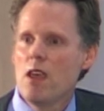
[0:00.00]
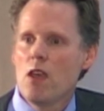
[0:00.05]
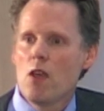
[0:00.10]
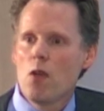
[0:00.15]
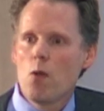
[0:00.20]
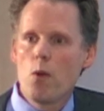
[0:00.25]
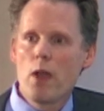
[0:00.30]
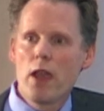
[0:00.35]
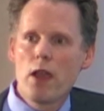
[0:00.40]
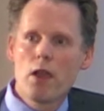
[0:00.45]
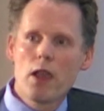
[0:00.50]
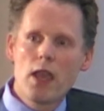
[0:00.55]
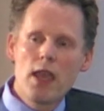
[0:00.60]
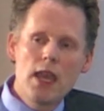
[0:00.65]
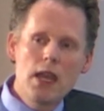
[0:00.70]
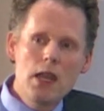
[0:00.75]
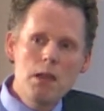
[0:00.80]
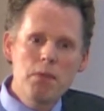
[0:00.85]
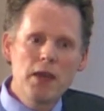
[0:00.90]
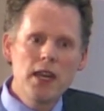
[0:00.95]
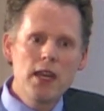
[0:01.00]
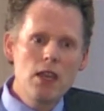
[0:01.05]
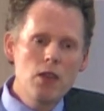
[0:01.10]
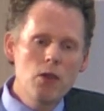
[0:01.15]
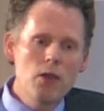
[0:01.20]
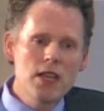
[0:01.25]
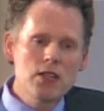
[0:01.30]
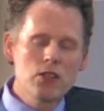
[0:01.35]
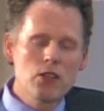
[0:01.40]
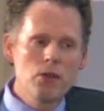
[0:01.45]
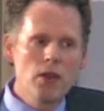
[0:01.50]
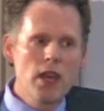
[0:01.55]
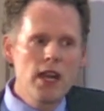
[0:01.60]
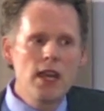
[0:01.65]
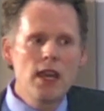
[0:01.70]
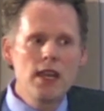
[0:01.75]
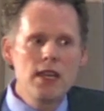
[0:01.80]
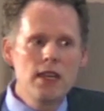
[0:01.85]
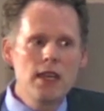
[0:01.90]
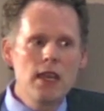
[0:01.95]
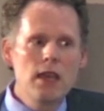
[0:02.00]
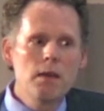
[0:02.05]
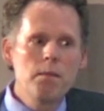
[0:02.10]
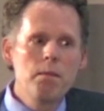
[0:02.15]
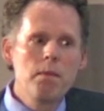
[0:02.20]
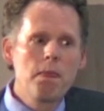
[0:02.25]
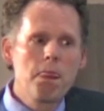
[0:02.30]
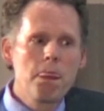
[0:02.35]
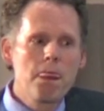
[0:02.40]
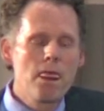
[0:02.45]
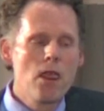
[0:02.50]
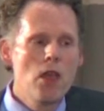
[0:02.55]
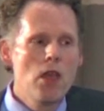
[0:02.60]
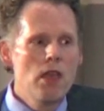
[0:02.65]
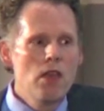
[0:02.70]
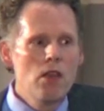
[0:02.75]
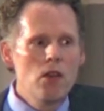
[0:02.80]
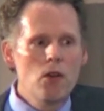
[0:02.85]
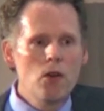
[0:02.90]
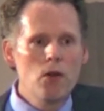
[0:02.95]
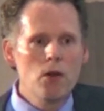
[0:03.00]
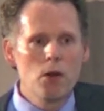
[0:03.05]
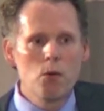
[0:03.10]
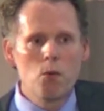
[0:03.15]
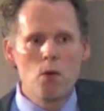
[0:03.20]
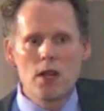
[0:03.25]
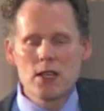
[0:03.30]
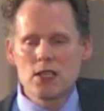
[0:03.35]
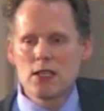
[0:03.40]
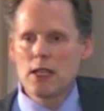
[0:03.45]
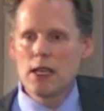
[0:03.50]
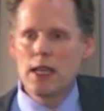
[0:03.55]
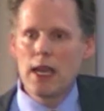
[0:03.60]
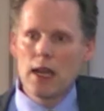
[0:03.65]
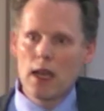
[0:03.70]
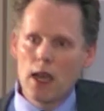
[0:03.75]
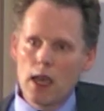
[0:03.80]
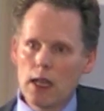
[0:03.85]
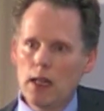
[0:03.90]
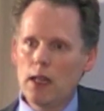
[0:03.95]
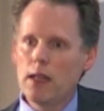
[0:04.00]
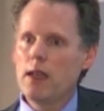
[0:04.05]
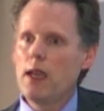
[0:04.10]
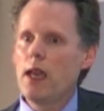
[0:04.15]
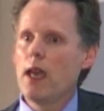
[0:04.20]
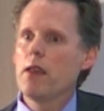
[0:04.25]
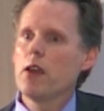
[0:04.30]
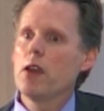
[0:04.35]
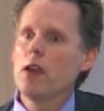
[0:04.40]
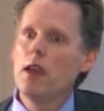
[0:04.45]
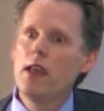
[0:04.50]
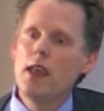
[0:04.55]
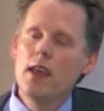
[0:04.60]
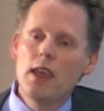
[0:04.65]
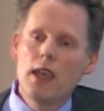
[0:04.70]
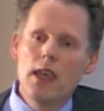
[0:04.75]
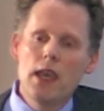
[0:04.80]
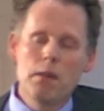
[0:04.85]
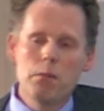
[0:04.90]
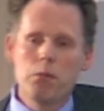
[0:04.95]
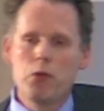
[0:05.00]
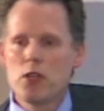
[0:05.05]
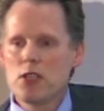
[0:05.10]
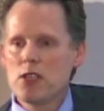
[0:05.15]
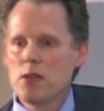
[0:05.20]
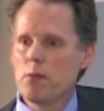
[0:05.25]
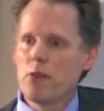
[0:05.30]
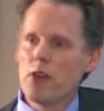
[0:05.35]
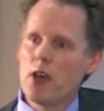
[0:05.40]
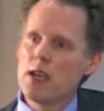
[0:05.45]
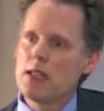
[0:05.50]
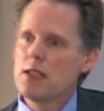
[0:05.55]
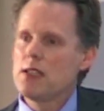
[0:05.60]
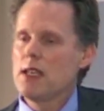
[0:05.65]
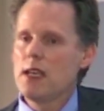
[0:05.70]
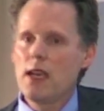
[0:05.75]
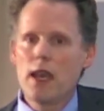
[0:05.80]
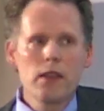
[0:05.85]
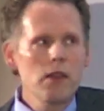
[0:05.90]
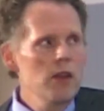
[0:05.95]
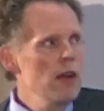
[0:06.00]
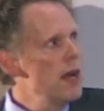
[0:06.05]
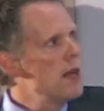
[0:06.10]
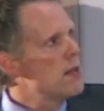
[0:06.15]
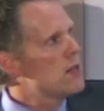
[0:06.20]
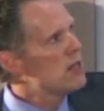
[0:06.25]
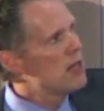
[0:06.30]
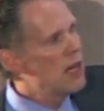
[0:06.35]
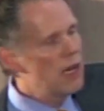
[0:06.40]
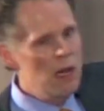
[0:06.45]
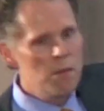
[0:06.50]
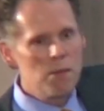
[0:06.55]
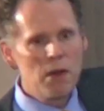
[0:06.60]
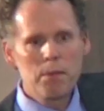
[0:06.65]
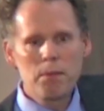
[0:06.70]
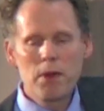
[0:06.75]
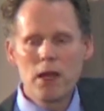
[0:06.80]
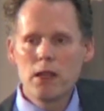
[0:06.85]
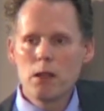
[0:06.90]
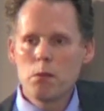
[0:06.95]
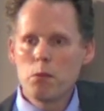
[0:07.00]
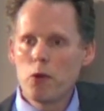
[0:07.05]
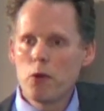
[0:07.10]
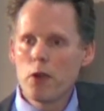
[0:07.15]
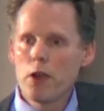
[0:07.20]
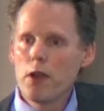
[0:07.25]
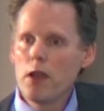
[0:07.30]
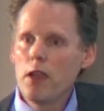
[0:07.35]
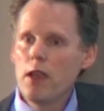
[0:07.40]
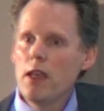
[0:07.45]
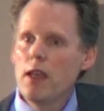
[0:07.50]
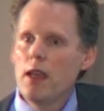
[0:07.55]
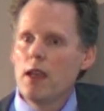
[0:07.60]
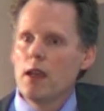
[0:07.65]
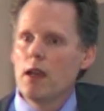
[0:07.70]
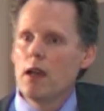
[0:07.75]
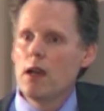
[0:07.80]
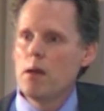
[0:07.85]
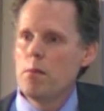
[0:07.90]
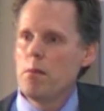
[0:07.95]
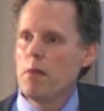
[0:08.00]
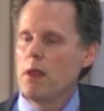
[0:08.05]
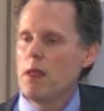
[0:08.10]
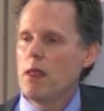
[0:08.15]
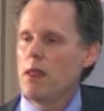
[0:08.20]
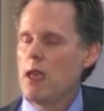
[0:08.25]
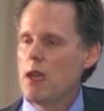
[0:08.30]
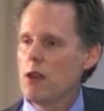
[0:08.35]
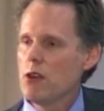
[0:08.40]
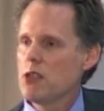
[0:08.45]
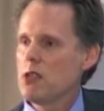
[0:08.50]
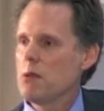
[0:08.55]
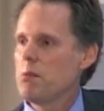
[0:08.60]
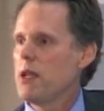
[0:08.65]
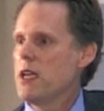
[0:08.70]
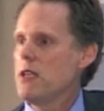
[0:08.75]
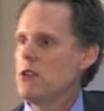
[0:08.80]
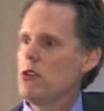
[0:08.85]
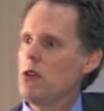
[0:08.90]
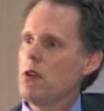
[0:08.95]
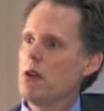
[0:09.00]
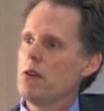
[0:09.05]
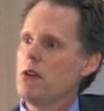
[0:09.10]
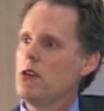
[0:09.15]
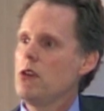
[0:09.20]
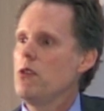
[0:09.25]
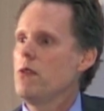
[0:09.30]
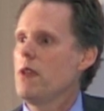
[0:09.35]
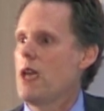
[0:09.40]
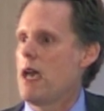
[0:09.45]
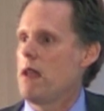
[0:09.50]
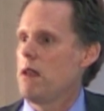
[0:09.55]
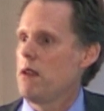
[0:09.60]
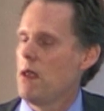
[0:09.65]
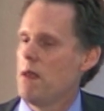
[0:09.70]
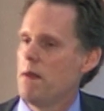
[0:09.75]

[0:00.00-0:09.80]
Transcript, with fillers: where anybody who has a great idea or wants to get a huddle together and put some thoughts together and stick them up on the board, here's the place you go to do that.